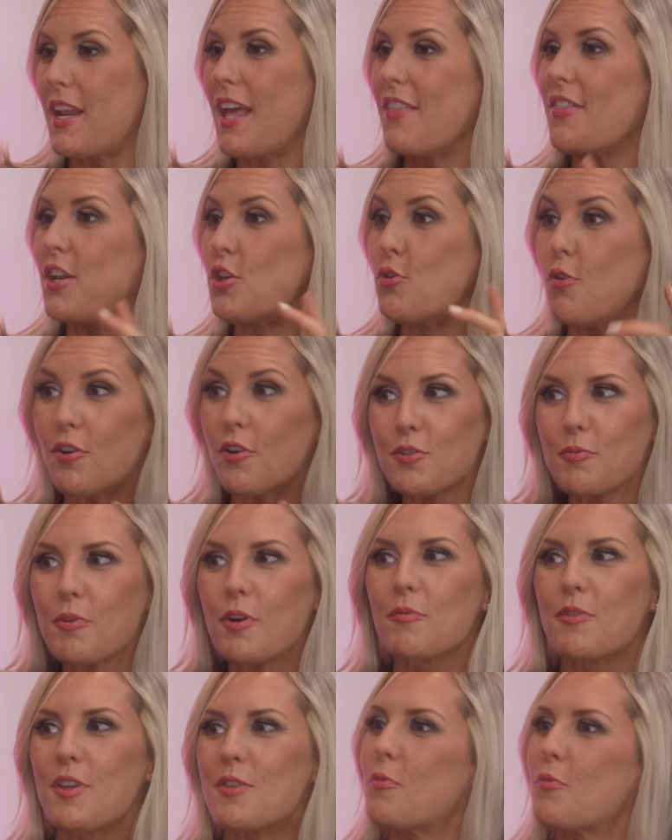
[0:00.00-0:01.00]
And then you also
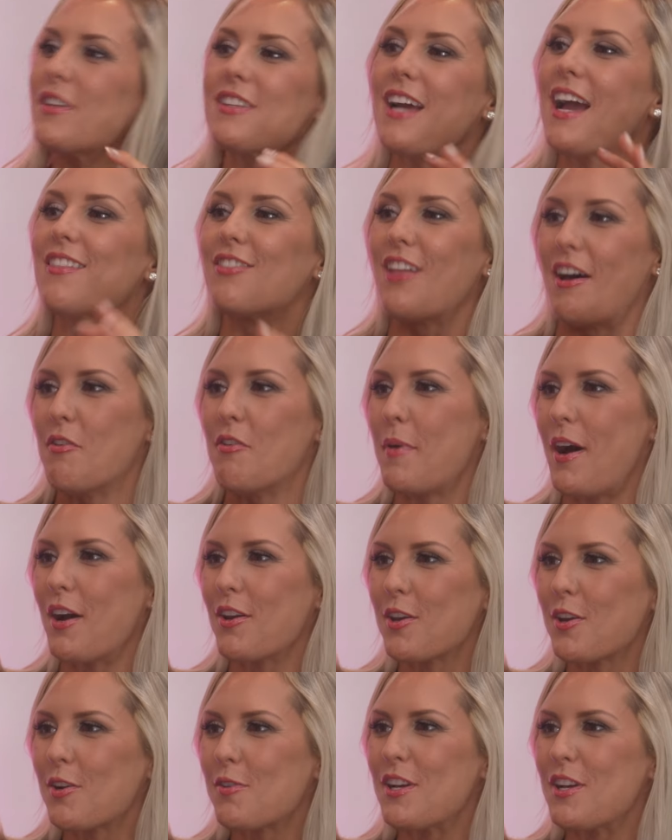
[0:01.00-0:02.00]
work, what I love
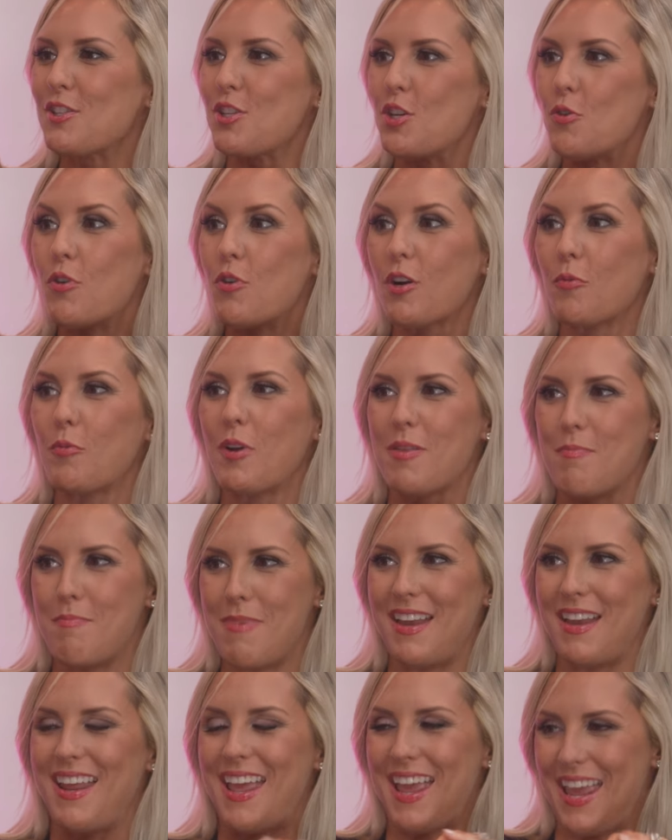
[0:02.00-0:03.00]
about you is you work with
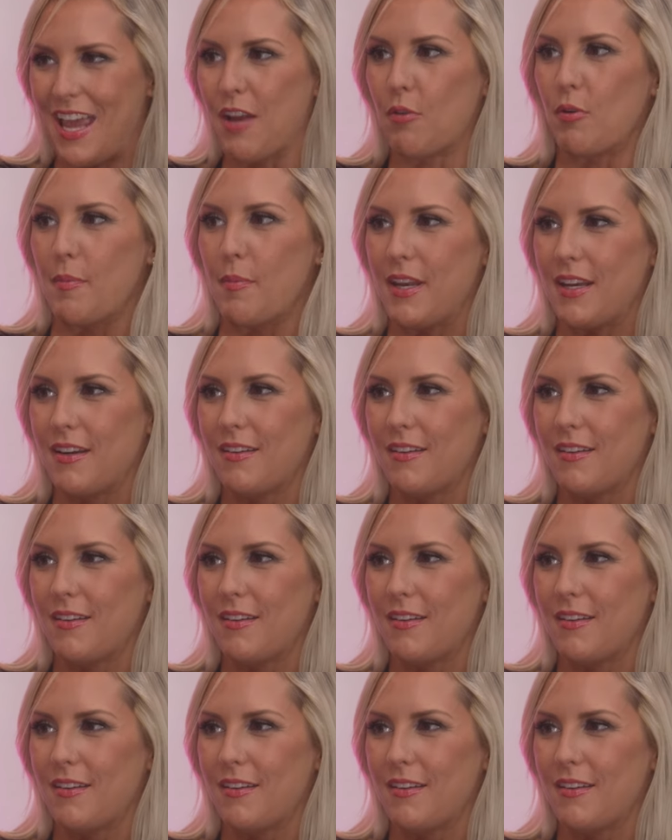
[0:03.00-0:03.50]
men and women.